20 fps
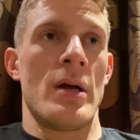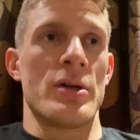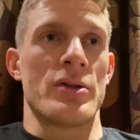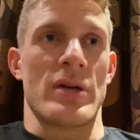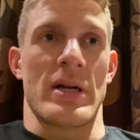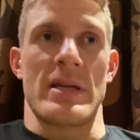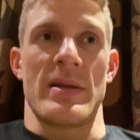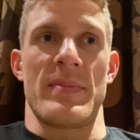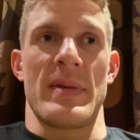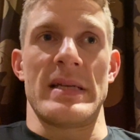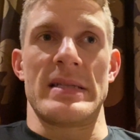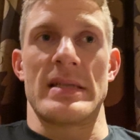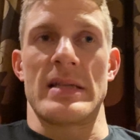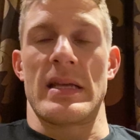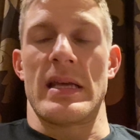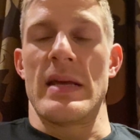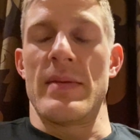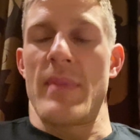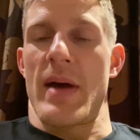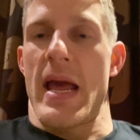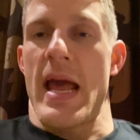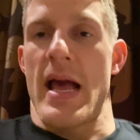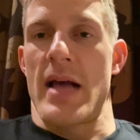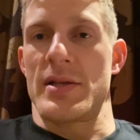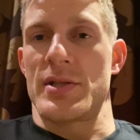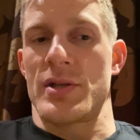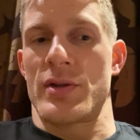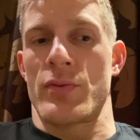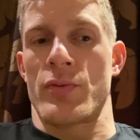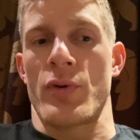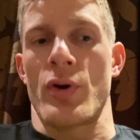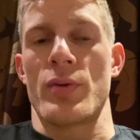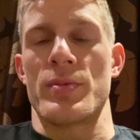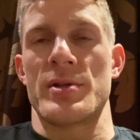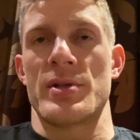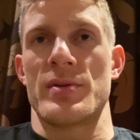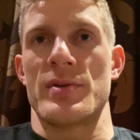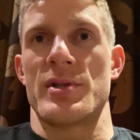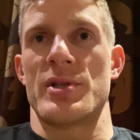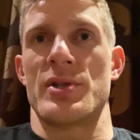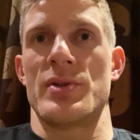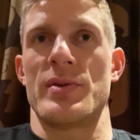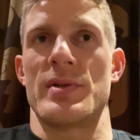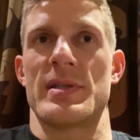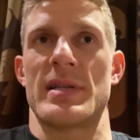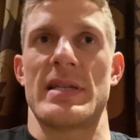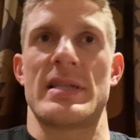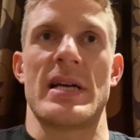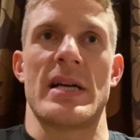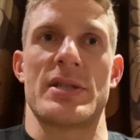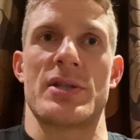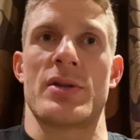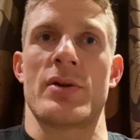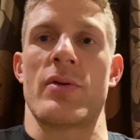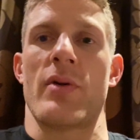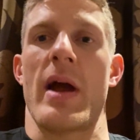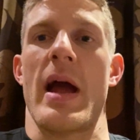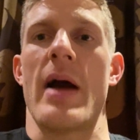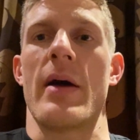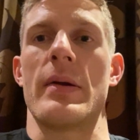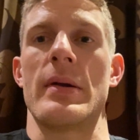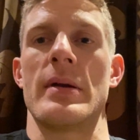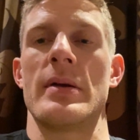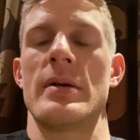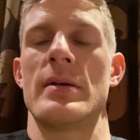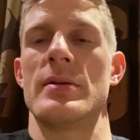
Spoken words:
Tried to basically keep my hands on the ropes, so as soon as I touched the ground,